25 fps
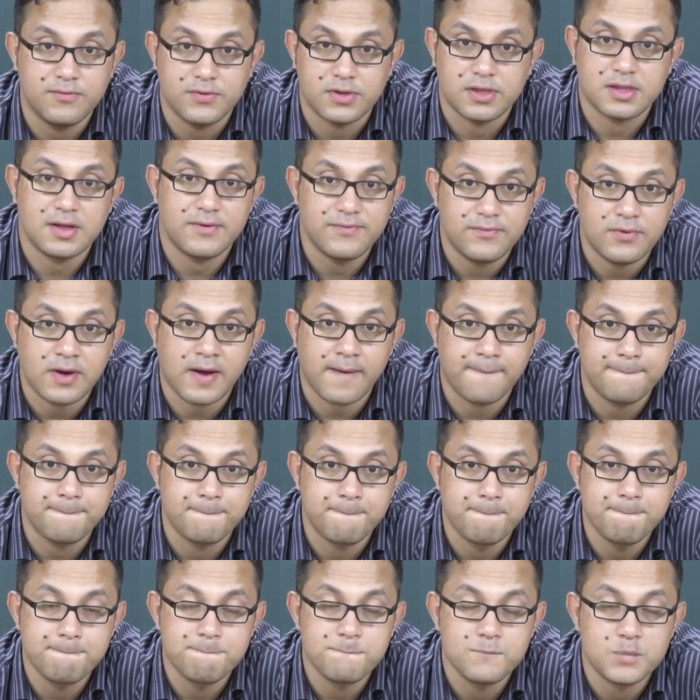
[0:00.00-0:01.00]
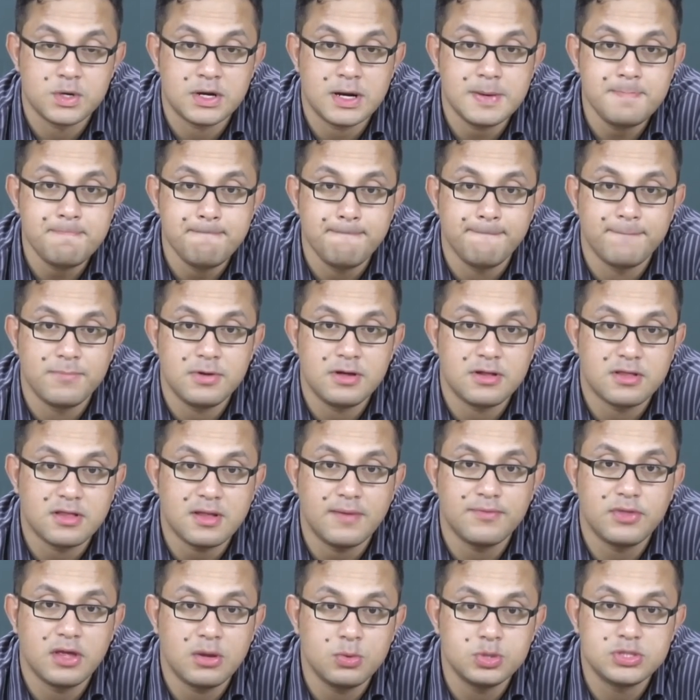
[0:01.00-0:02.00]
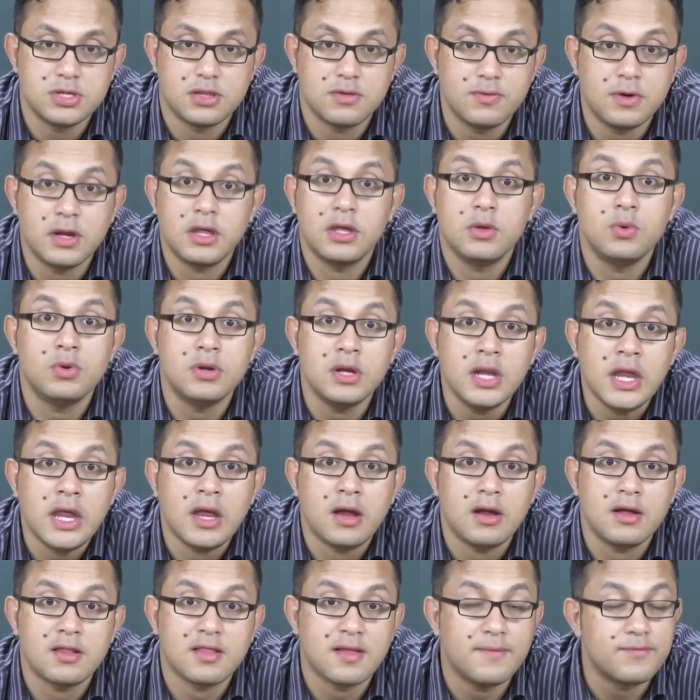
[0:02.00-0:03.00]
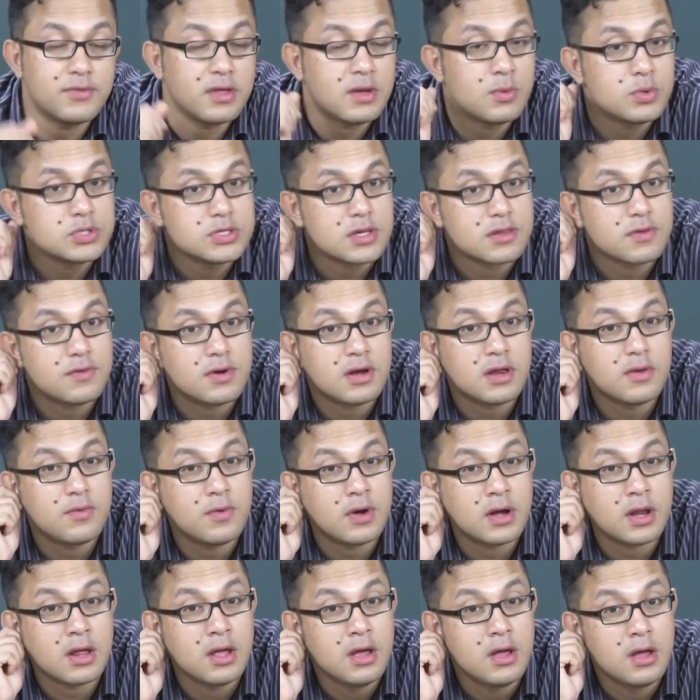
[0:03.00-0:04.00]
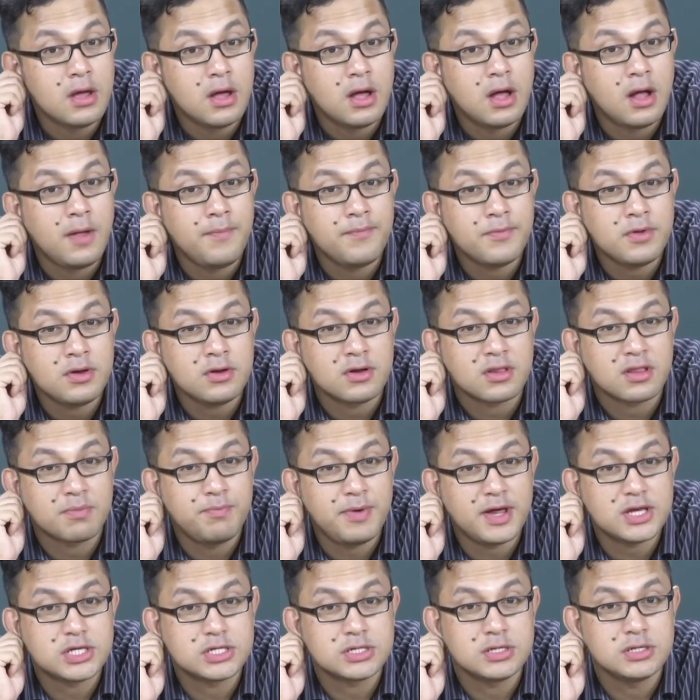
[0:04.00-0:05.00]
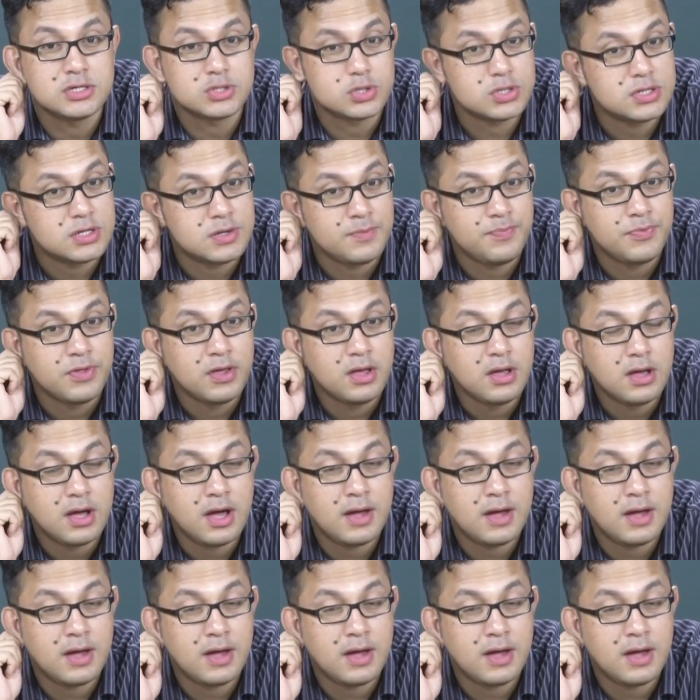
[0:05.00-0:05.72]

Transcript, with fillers: of a suffering, right? It's something which is very unique, it's something which is very, very, um, you know, special to him.